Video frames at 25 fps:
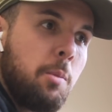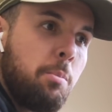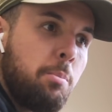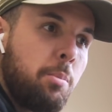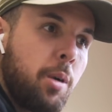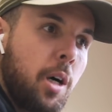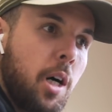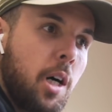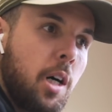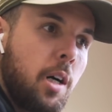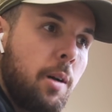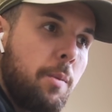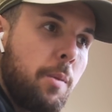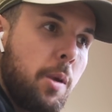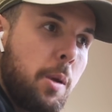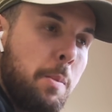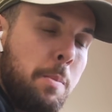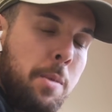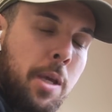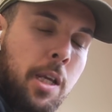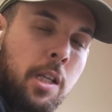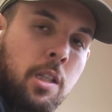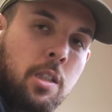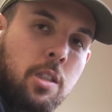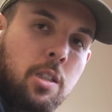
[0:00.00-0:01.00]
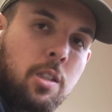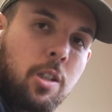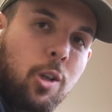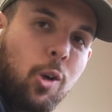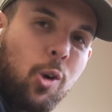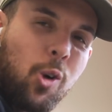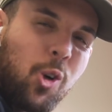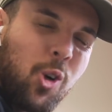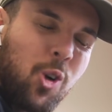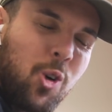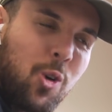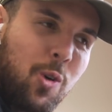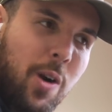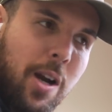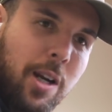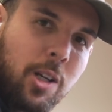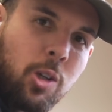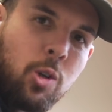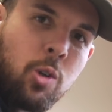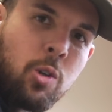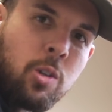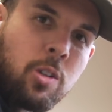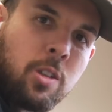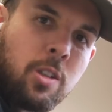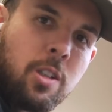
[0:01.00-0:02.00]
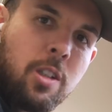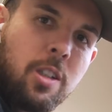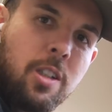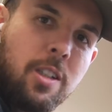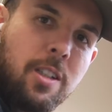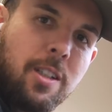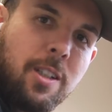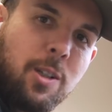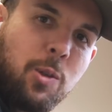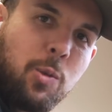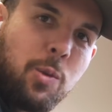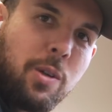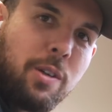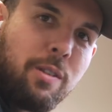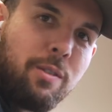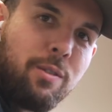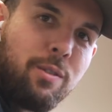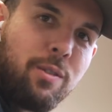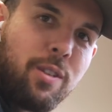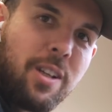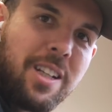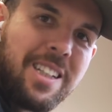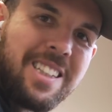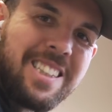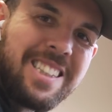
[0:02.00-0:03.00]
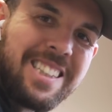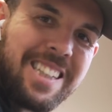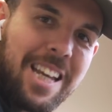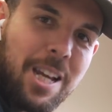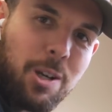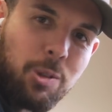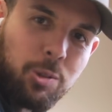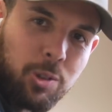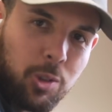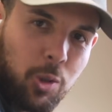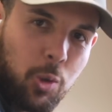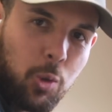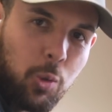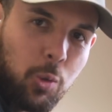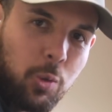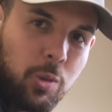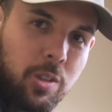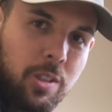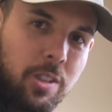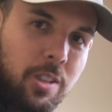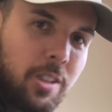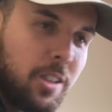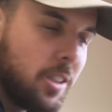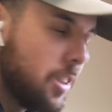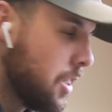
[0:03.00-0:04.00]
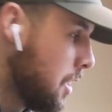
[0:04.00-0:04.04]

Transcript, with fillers: But it means I've got to crack on with sales calls.